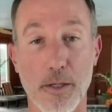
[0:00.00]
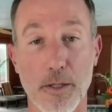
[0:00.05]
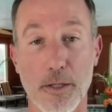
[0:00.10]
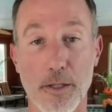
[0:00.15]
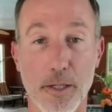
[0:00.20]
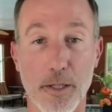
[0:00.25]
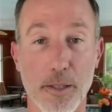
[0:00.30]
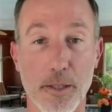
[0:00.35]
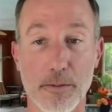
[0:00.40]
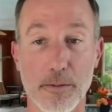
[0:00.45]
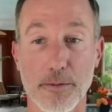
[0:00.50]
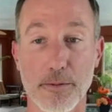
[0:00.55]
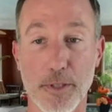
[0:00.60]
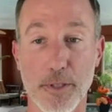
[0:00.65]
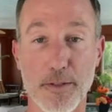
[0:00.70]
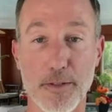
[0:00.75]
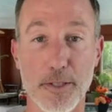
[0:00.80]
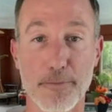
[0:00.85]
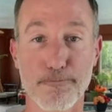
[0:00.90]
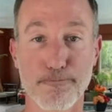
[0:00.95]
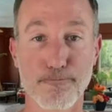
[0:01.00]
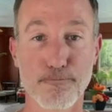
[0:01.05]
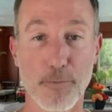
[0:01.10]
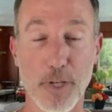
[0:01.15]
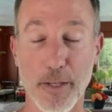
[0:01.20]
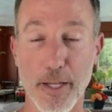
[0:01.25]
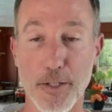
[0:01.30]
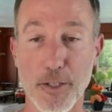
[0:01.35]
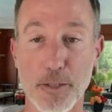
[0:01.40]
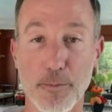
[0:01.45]
Uh, so that's it.
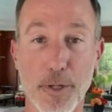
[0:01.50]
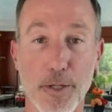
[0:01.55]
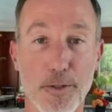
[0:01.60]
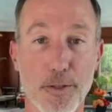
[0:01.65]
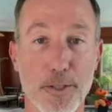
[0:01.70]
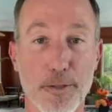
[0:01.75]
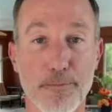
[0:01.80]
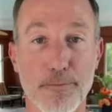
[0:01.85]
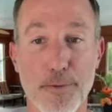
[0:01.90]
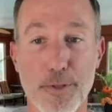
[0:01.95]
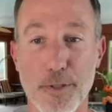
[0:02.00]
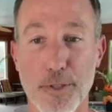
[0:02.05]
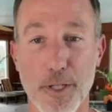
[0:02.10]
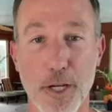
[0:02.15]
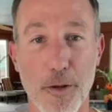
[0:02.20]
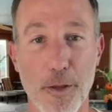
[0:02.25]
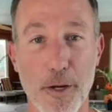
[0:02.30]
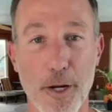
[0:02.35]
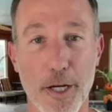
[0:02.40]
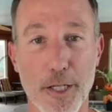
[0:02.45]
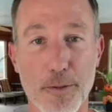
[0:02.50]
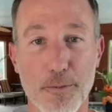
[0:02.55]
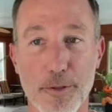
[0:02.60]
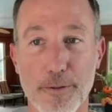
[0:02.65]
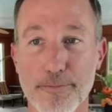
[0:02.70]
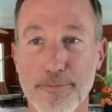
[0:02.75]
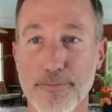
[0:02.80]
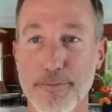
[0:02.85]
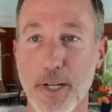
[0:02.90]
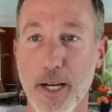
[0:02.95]
Thanks so much. See you on the next
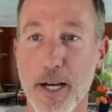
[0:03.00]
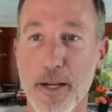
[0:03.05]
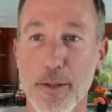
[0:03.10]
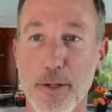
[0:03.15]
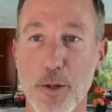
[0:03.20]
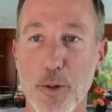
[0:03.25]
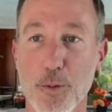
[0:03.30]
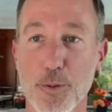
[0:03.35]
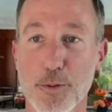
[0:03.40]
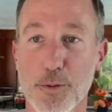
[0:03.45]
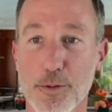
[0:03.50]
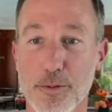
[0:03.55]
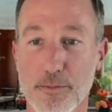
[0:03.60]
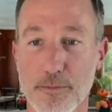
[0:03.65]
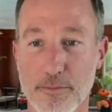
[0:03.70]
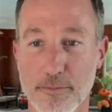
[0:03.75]
one. Adios.